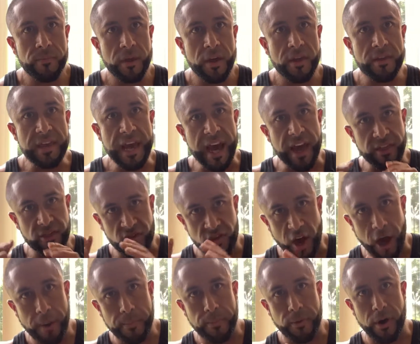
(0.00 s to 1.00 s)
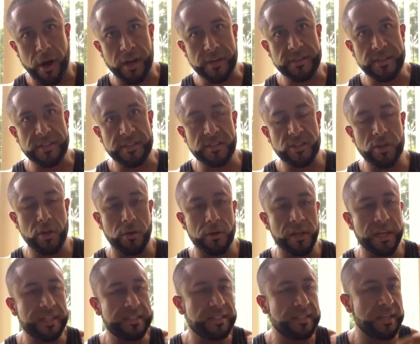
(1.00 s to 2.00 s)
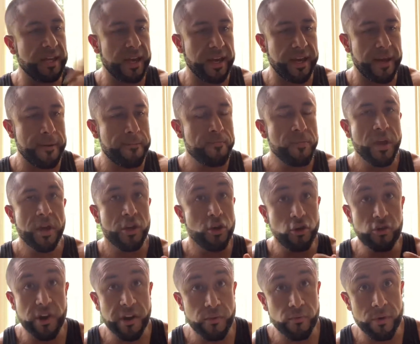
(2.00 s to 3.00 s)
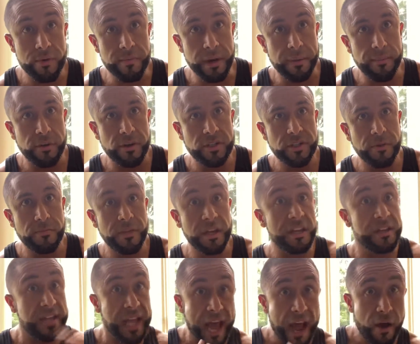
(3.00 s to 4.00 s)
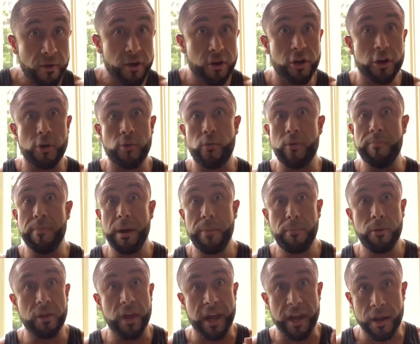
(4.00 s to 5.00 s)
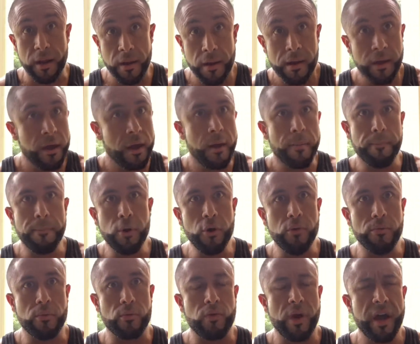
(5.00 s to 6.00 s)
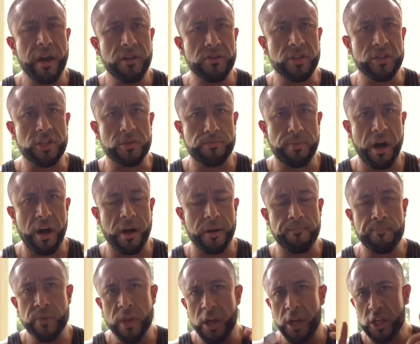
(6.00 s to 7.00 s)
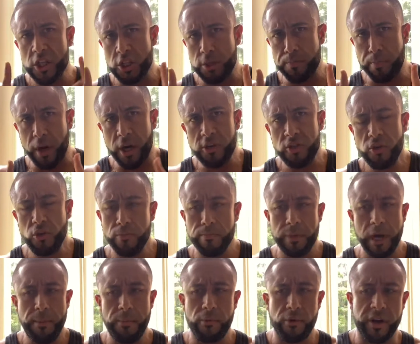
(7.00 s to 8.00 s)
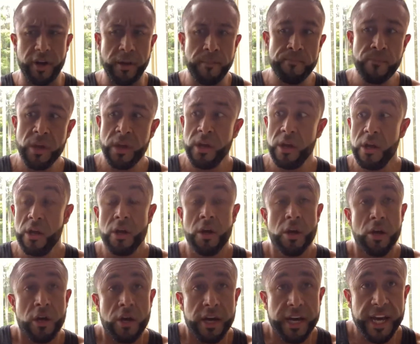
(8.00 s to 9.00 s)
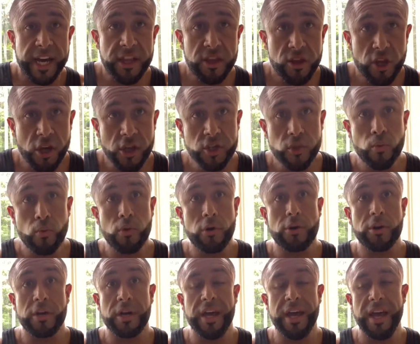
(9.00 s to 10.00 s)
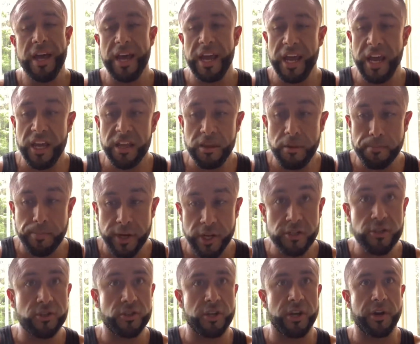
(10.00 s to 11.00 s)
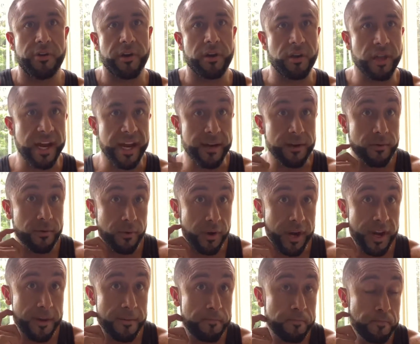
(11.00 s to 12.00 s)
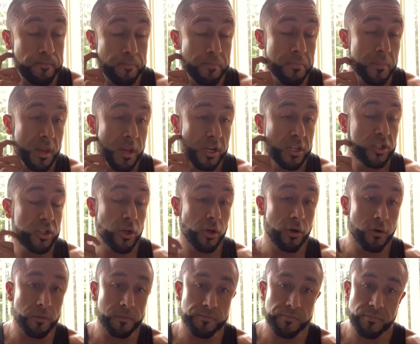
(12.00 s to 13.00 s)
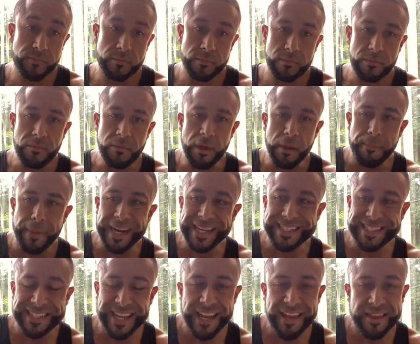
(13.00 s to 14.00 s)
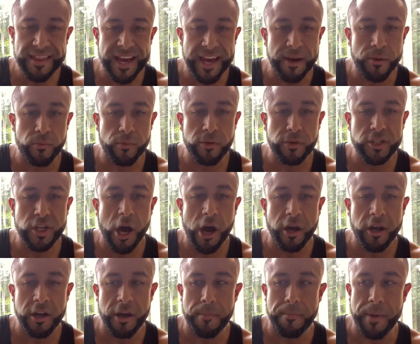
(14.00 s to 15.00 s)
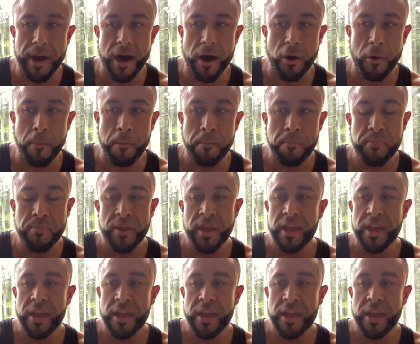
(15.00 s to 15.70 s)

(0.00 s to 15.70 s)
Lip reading: that thought process. So let's say you didn't remember something. Now you're gonna remember like, boom, right on the spot. Spatial memory, it does work in the pituitary gland. Right? So by saying that, we're talking about